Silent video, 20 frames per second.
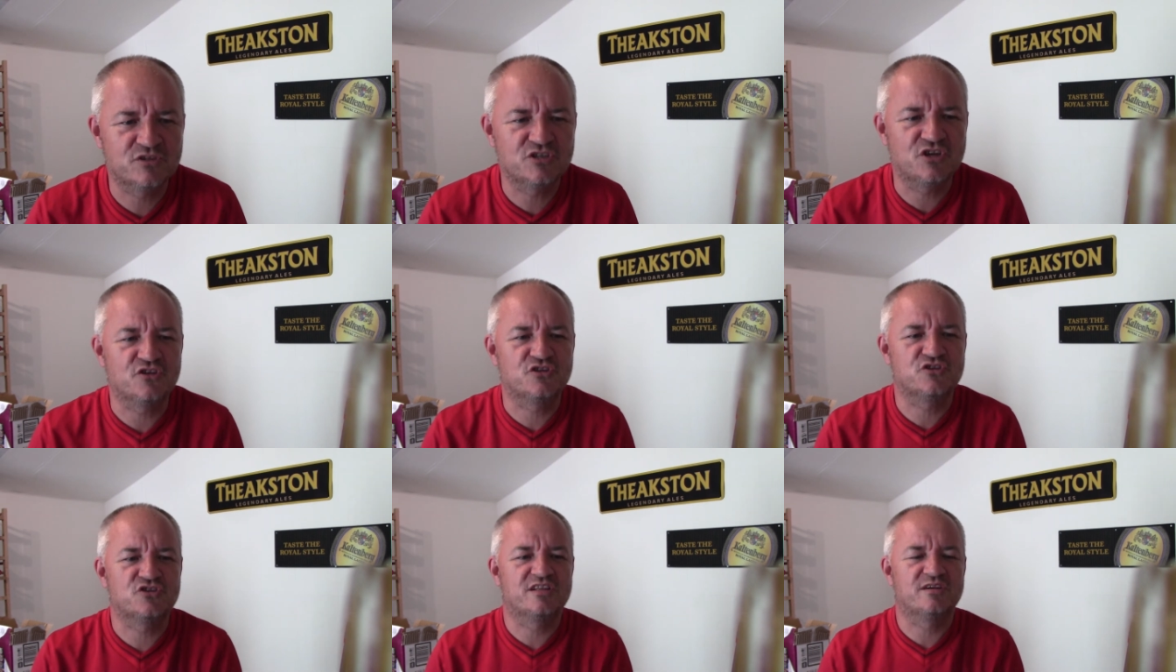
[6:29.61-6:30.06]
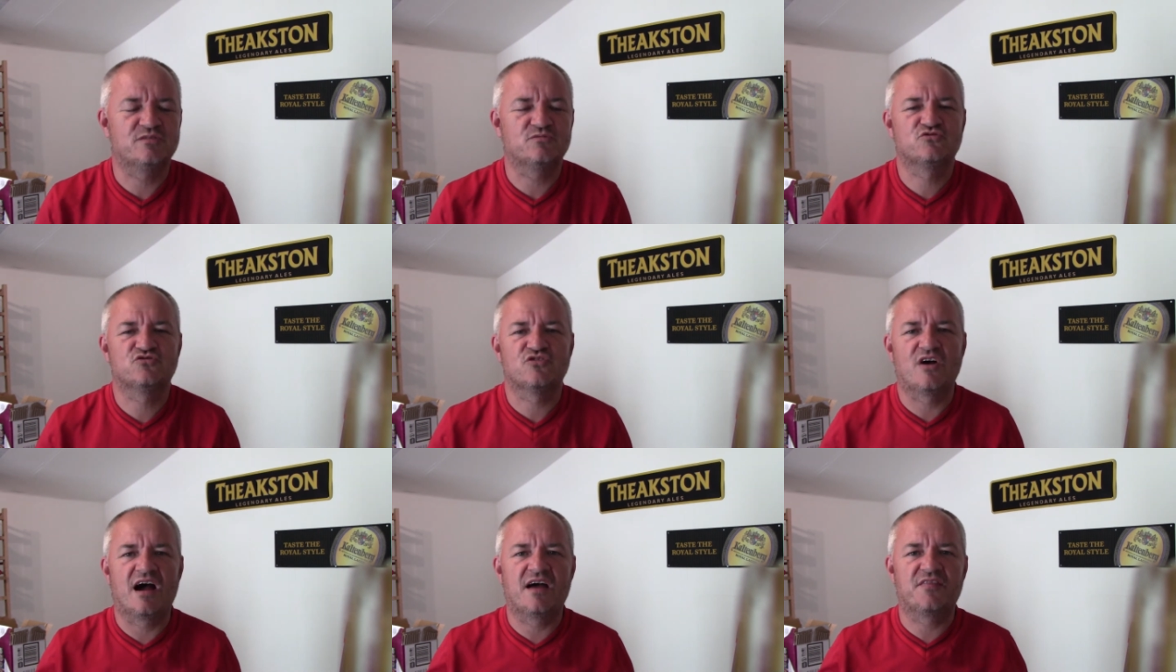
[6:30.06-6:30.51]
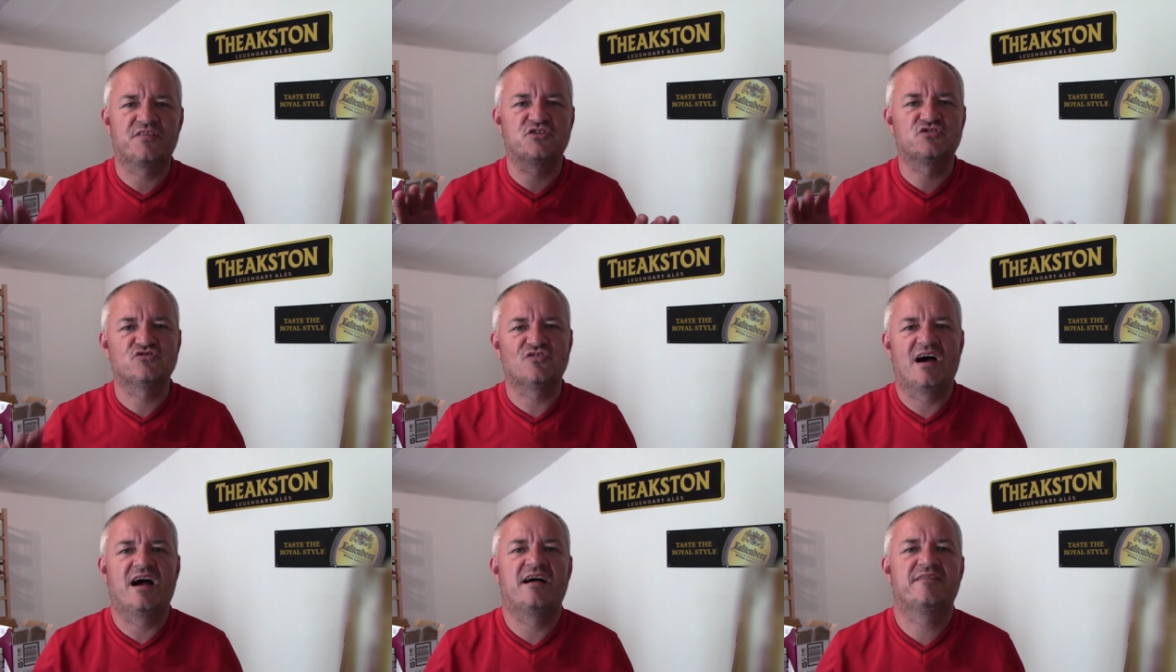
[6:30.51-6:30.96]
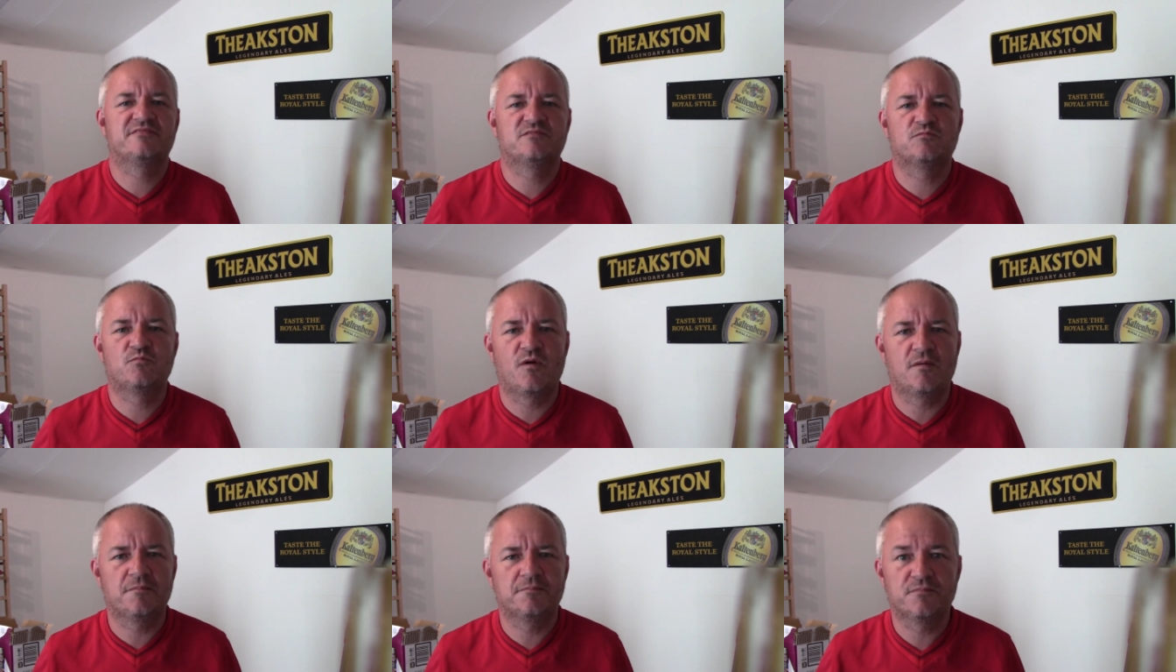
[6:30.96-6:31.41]
You know, the little drive, the
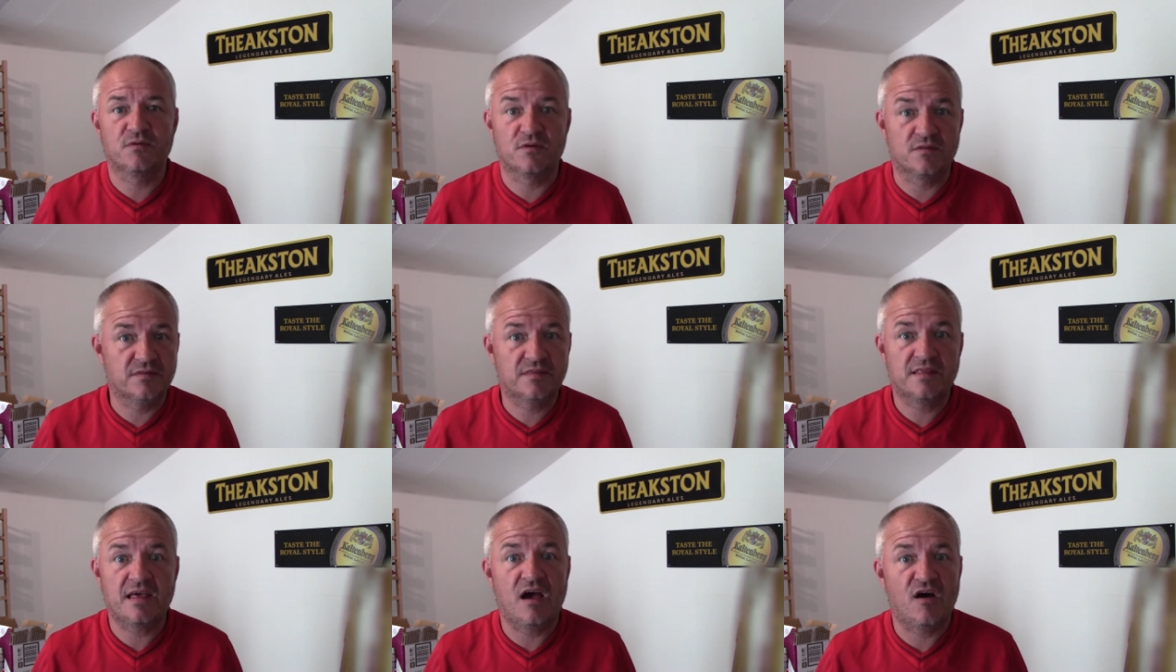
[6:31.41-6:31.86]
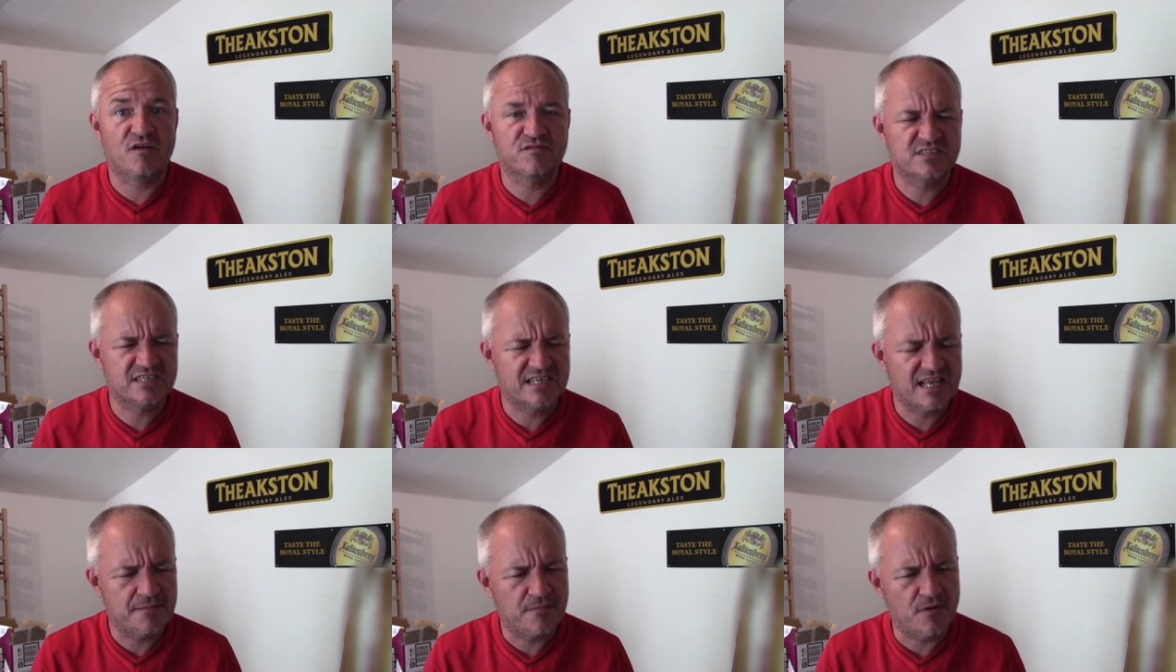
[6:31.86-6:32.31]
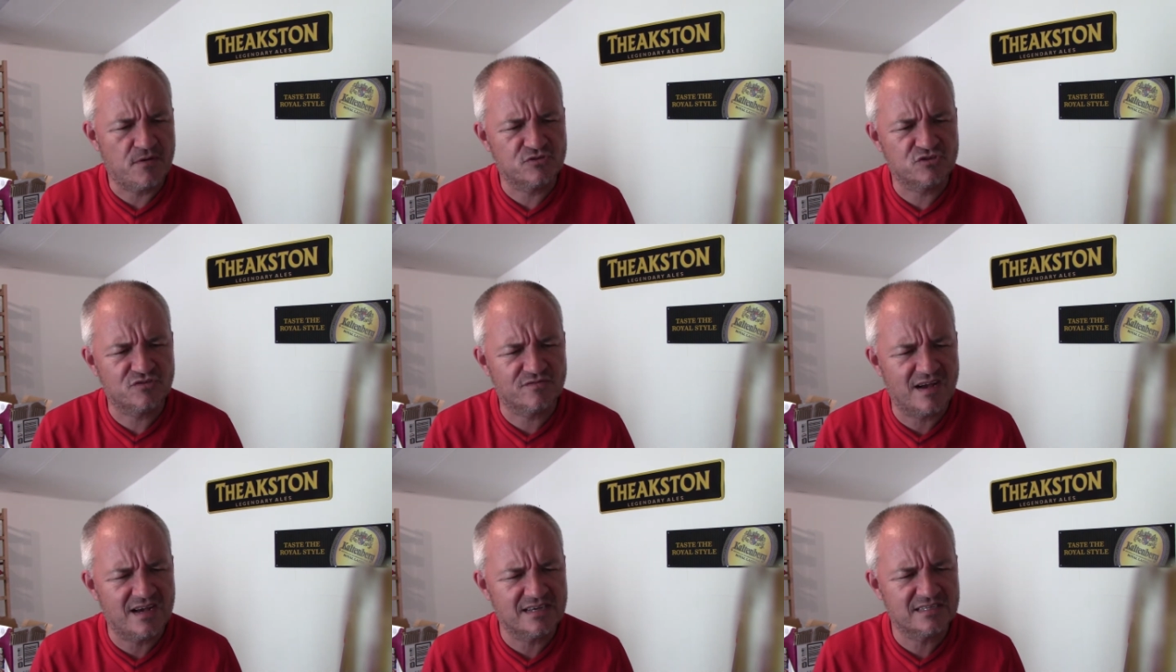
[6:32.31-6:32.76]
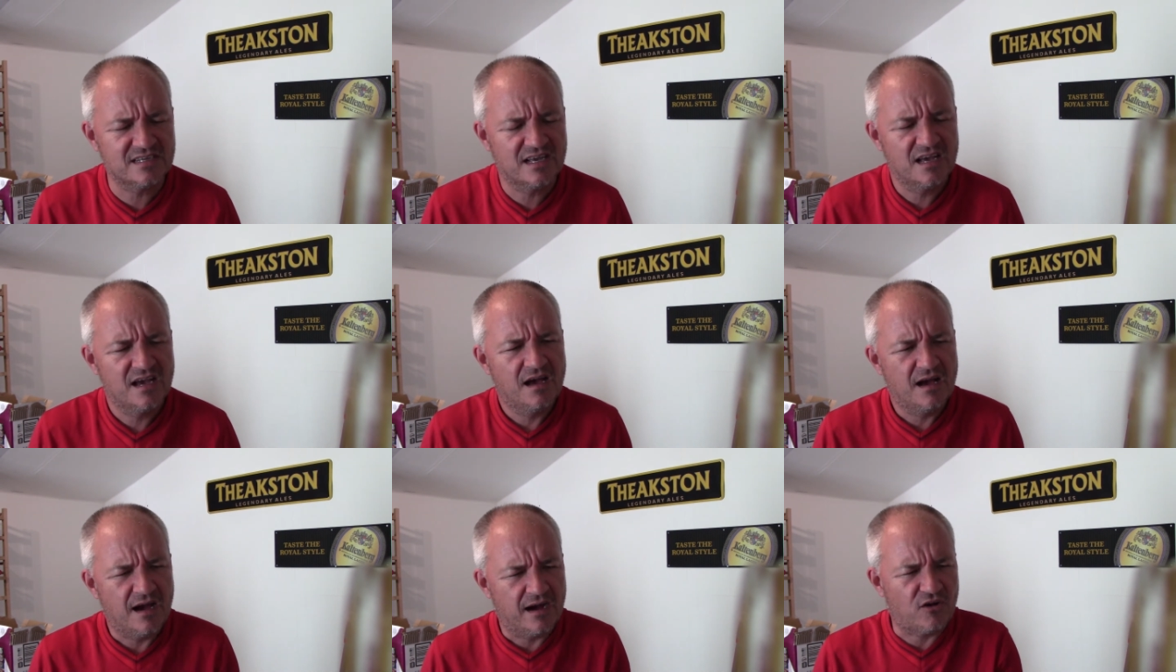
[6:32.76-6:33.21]
driving one. But they're obviously they're motorised.
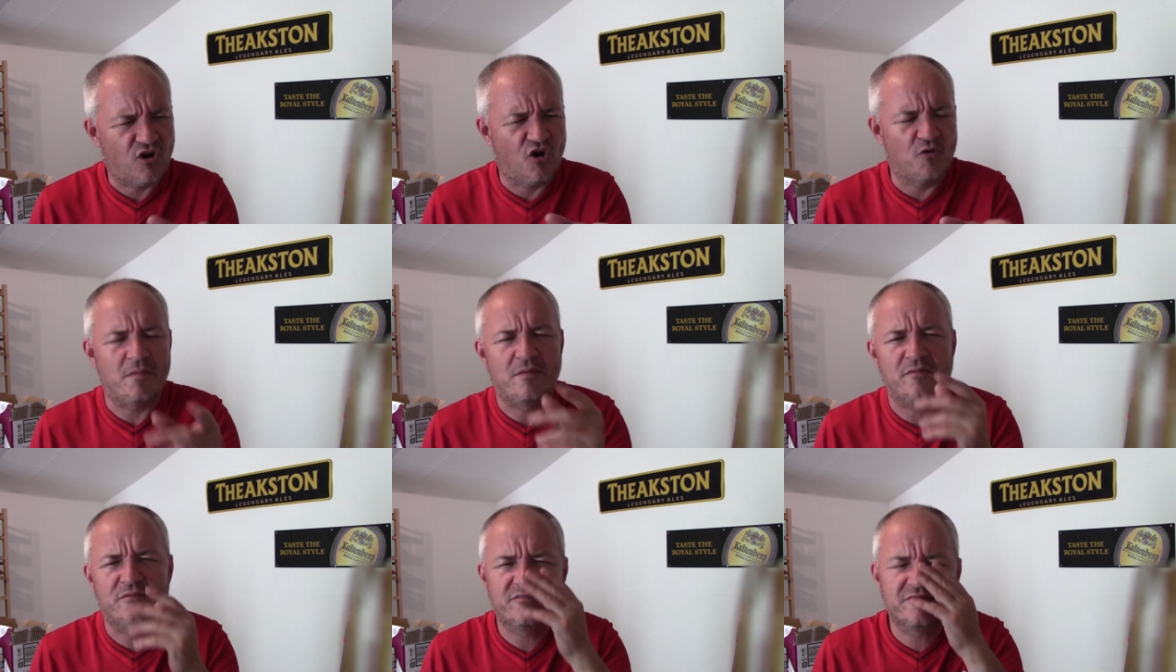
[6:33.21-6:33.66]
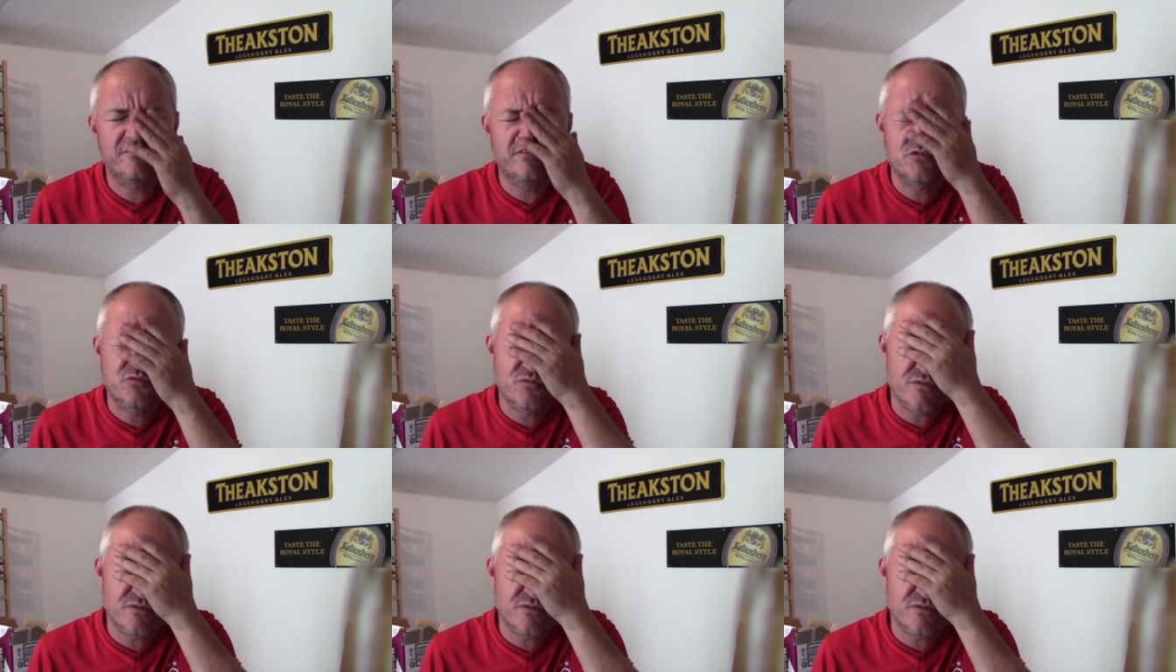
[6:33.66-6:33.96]
I can't remember if these